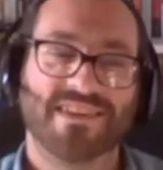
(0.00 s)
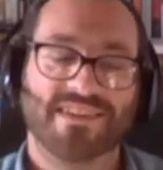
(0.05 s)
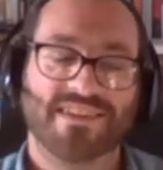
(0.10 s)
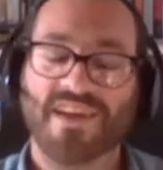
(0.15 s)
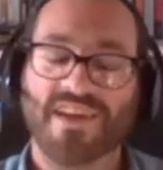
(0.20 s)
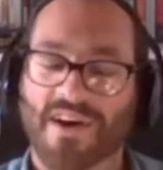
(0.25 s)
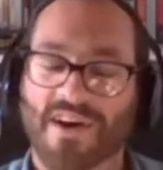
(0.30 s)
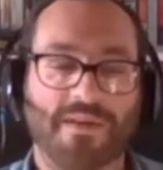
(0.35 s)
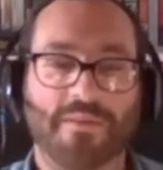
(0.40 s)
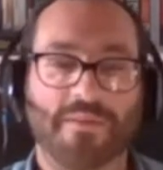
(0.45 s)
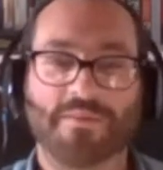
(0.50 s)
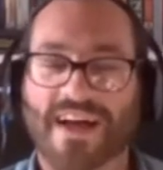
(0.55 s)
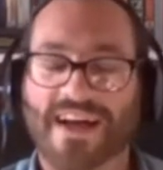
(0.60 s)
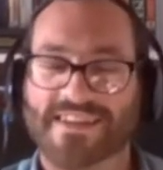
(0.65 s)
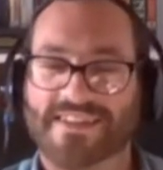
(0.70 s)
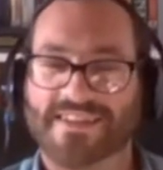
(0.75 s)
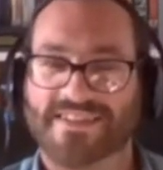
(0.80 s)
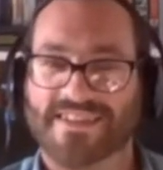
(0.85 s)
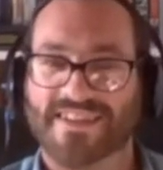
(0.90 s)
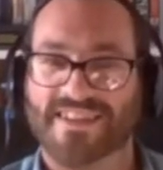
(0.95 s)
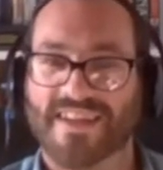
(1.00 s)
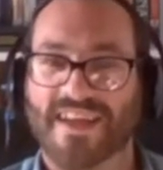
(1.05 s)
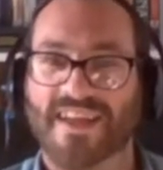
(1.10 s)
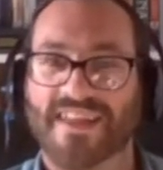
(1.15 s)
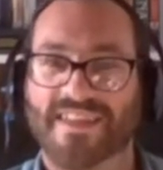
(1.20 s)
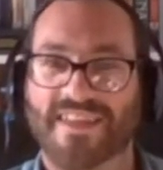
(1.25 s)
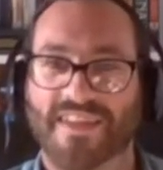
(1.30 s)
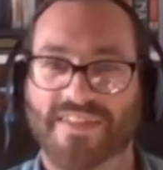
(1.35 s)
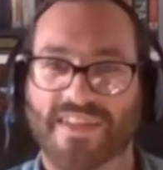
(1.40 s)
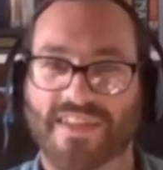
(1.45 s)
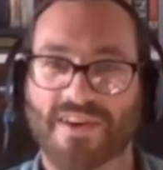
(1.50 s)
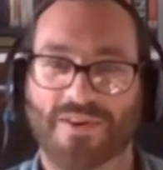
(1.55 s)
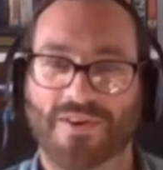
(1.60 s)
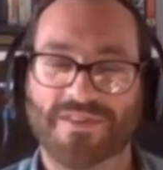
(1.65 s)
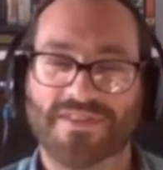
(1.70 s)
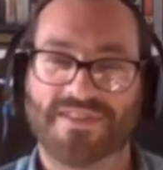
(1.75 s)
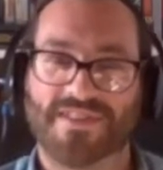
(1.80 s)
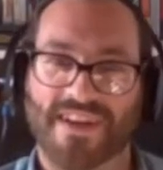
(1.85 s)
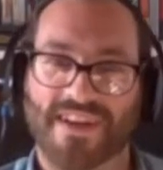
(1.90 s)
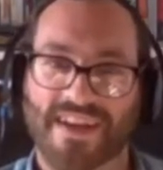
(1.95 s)
I'm glad to see that that the
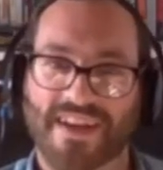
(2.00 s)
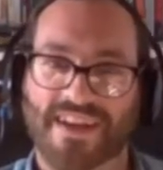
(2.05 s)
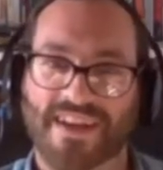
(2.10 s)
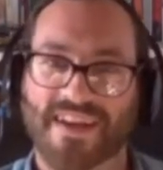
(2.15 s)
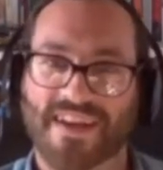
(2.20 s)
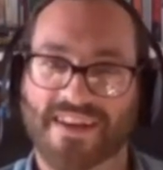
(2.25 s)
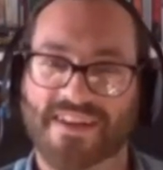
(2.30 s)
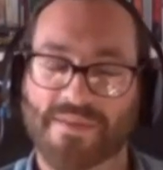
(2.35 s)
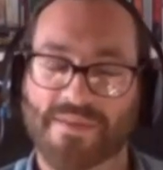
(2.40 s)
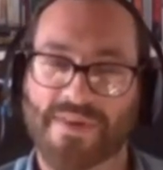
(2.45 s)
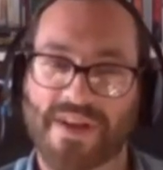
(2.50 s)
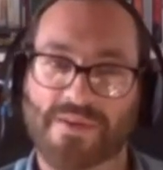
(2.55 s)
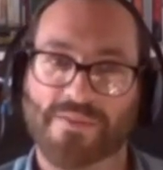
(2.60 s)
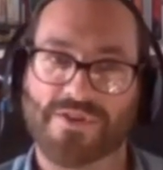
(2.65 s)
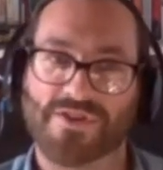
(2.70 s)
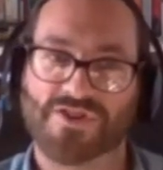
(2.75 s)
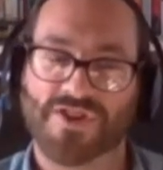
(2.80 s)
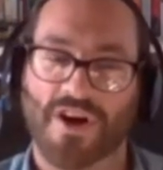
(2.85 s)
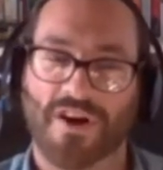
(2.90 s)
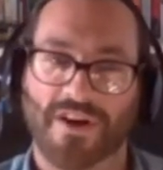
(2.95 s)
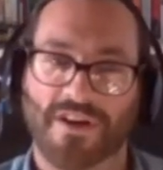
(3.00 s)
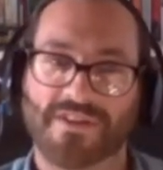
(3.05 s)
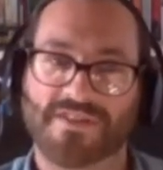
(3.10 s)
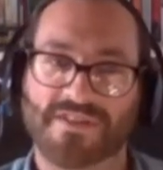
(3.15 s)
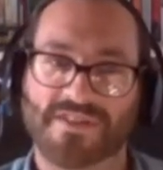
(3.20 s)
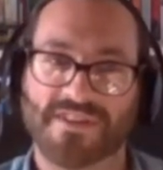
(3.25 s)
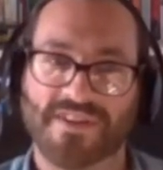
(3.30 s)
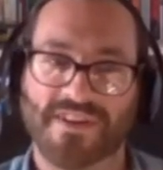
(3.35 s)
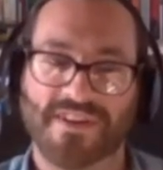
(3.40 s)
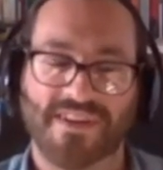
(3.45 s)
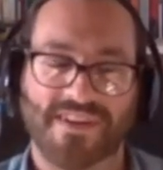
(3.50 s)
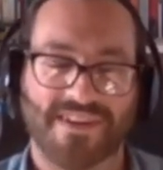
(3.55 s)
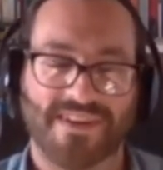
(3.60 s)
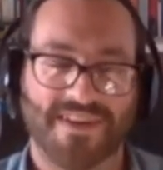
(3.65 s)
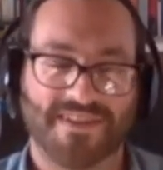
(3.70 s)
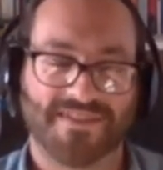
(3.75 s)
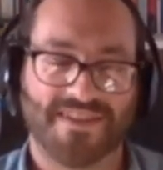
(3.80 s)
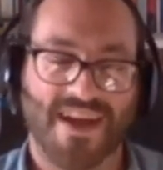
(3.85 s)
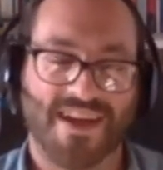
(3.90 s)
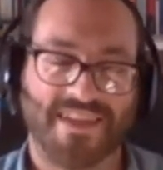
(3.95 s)
old city can compete with sharks. You know,
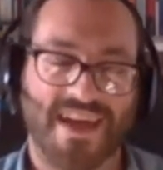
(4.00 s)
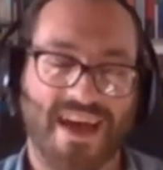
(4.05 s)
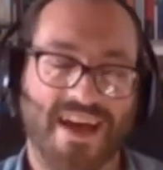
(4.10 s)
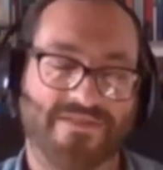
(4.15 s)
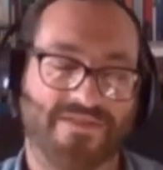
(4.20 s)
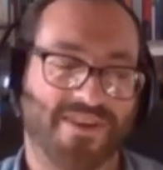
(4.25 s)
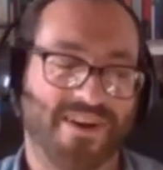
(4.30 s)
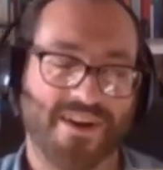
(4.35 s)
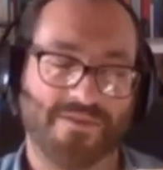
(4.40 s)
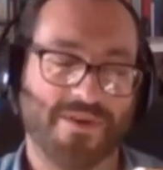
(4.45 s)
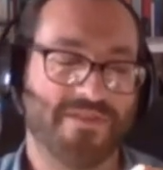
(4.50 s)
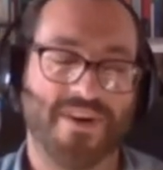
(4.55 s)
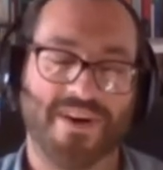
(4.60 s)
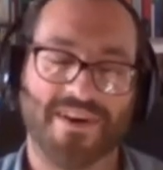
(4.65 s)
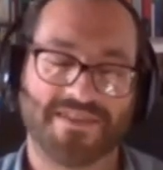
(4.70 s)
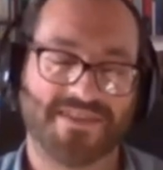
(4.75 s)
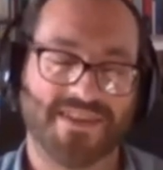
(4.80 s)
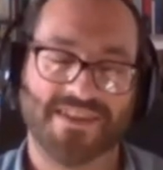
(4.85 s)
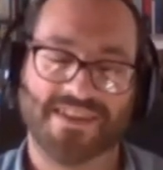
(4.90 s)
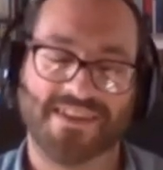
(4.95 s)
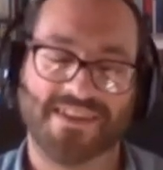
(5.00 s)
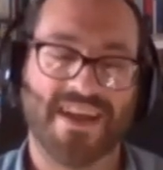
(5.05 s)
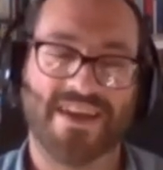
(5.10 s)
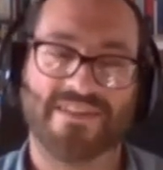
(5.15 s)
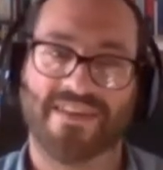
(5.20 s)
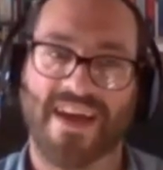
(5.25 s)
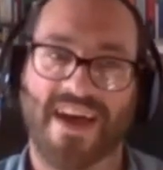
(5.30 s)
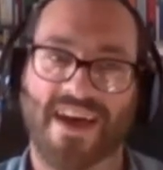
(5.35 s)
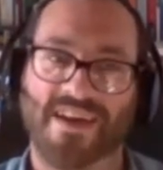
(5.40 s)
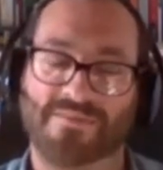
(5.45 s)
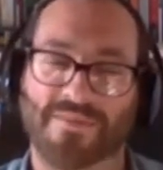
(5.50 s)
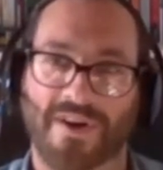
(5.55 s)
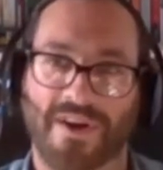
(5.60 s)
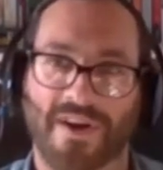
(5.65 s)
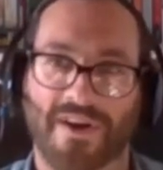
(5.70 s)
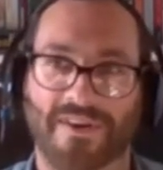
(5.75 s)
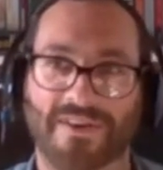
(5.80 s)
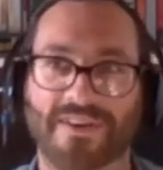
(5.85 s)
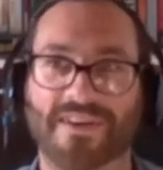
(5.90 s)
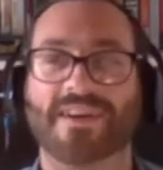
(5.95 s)
no. South Africa, we've all seen the David
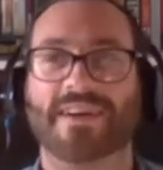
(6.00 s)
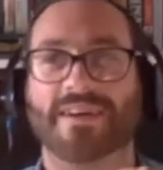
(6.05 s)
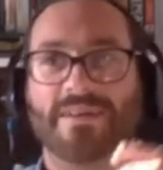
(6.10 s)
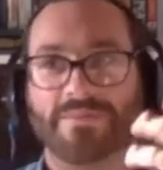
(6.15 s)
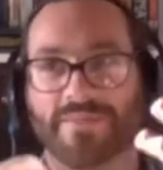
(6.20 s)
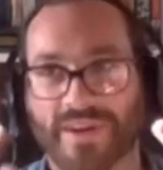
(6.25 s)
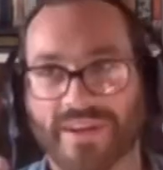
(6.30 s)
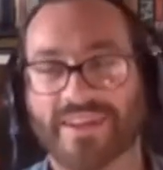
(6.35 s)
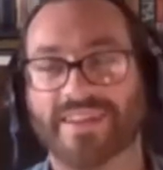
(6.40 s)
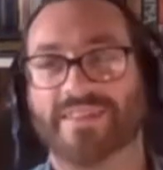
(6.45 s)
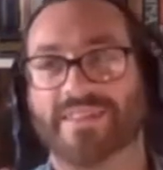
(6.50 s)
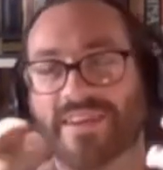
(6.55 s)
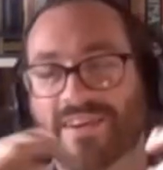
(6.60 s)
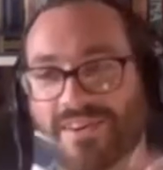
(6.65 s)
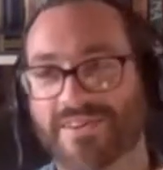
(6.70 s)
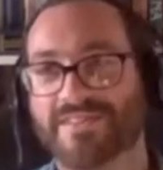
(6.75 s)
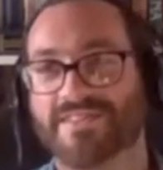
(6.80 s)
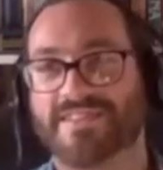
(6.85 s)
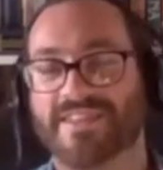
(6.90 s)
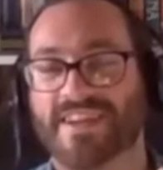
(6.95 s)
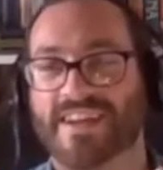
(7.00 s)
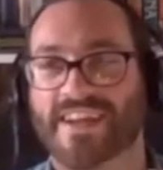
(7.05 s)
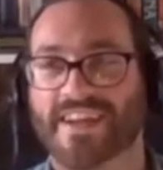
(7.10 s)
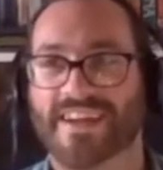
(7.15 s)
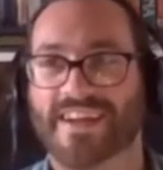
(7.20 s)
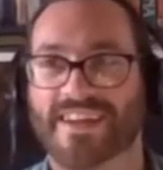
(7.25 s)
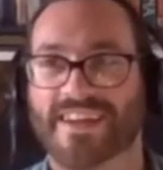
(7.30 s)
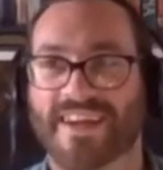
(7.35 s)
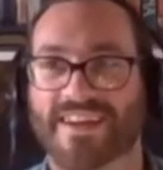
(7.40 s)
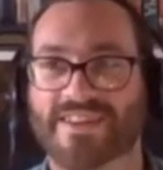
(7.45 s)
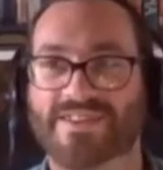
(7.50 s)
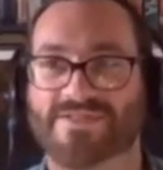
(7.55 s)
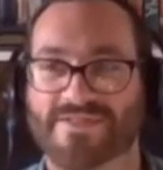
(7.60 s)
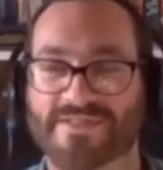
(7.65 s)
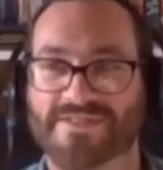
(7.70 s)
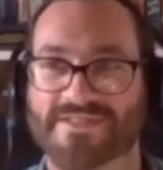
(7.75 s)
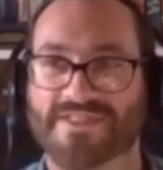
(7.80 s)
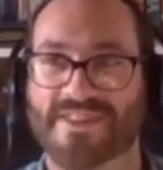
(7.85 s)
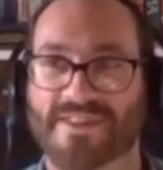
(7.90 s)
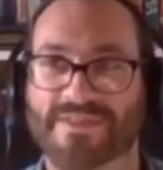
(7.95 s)
Attenborough, but the old city and, and
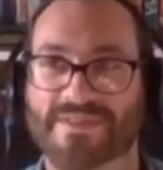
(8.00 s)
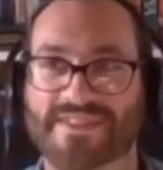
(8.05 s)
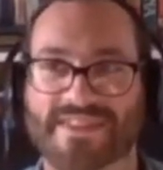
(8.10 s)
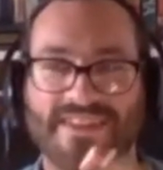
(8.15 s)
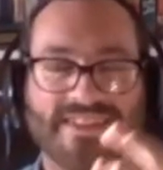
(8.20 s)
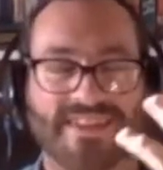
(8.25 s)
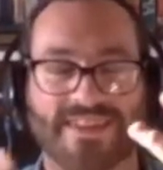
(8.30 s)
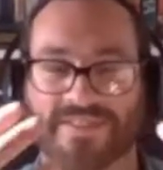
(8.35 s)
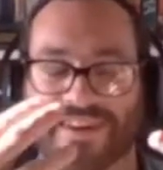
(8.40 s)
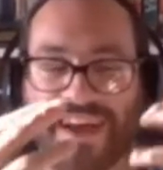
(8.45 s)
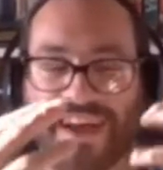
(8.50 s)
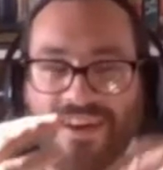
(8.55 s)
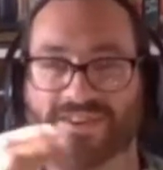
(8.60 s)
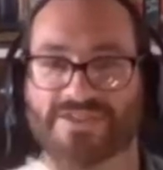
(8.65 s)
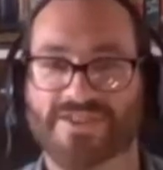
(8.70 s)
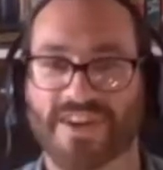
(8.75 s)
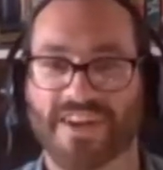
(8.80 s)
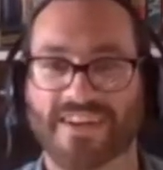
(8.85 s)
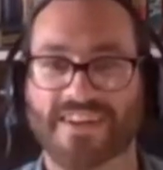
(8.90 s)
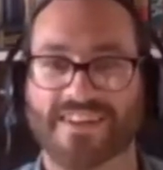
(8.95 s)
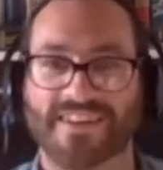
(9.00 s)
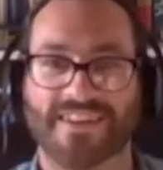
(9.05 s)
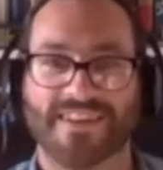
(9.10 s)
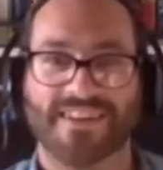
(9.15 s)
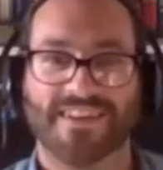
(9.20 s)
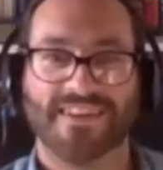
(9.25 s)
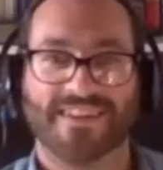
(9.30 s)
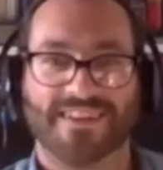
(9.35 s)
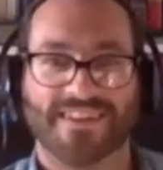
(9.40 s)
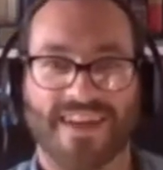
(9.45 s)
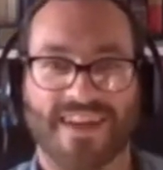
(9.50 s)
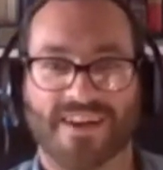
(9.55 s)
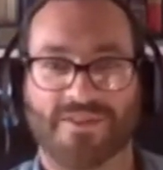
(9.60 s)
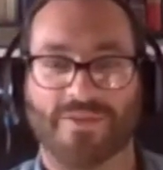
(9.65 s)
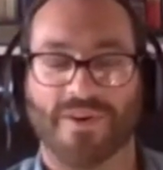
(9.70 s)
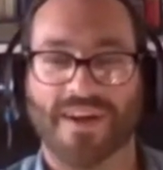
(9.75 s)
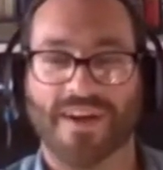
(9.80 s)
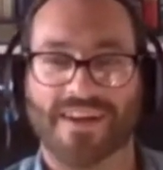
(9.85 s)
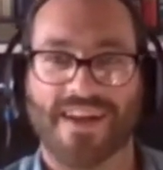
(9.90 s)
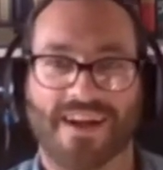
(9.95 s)
Jerusalem, it's a different energy. Not right.
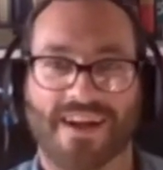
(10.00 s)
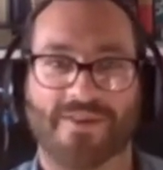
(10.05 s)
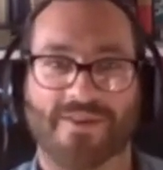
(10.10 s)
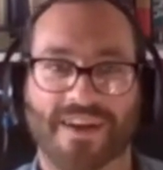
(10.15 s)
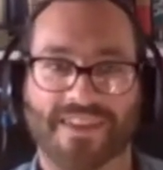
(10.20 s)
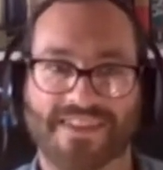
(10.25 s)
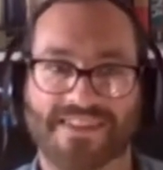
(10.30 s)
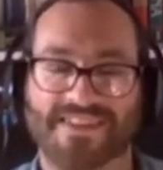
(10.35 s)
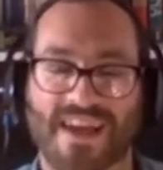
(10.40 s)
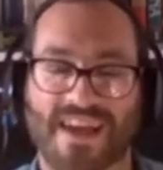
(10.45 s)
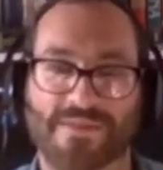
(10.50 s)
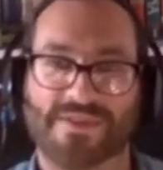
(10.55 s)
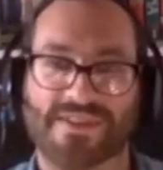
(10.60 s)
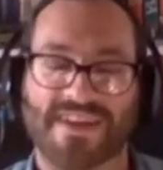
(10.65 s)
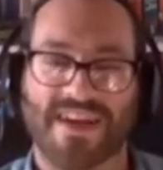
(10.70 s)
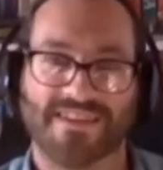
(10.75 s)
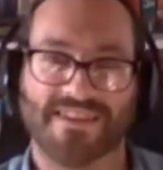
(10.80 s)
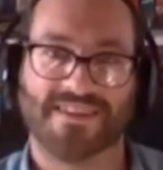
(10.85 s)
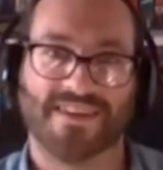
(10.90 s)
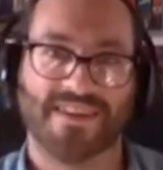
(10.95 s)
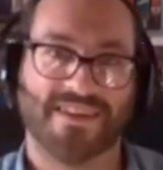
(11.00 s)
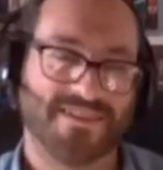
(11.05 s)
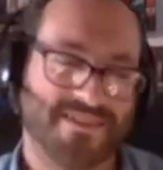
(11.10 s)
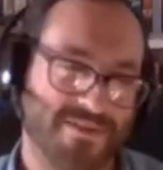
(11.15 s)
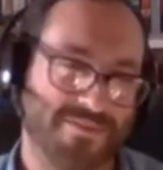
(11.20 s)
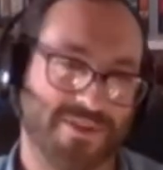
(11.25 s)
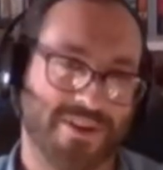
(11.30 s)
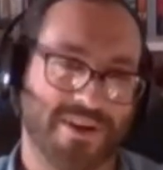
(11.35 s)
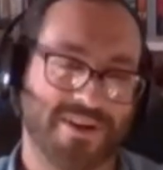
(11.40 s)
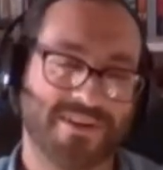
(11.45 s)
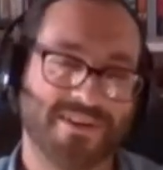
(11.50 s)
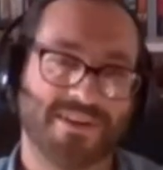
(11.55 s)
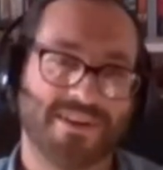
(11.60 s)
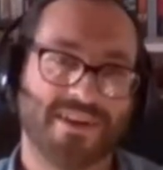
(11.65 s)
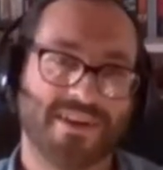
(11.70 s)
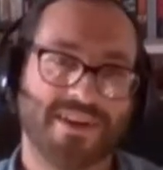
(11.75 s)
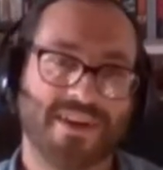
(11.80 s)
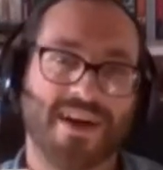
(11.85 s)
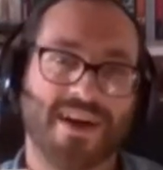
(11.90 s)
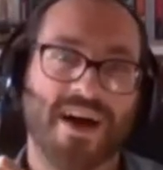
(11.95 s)
quite not quite the same intensity, similar.
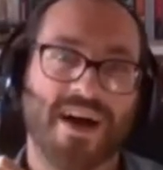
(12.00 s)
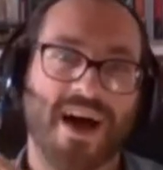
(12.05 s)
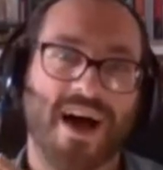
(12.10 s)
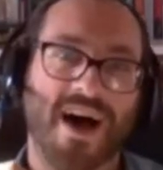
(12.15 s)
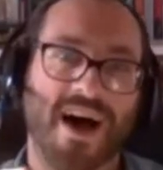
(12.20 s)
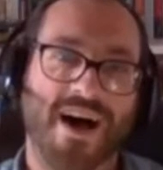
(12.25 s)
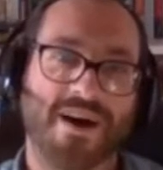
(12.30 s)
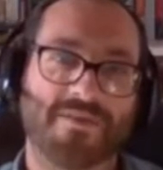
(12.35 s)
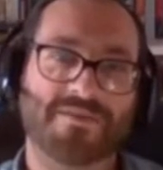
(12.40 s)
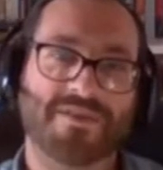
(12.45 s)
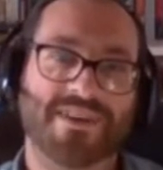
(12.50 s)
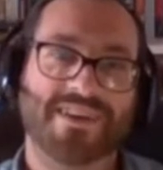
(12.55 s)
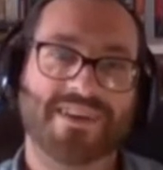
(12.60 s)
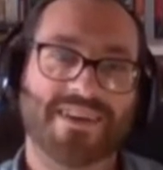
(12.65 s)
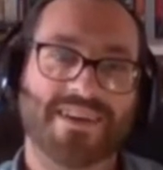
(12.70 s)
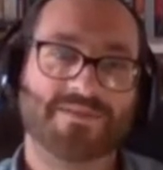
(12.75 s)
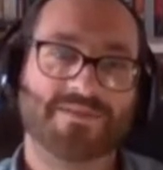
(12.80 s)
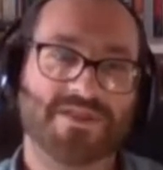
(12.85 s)
Um, right.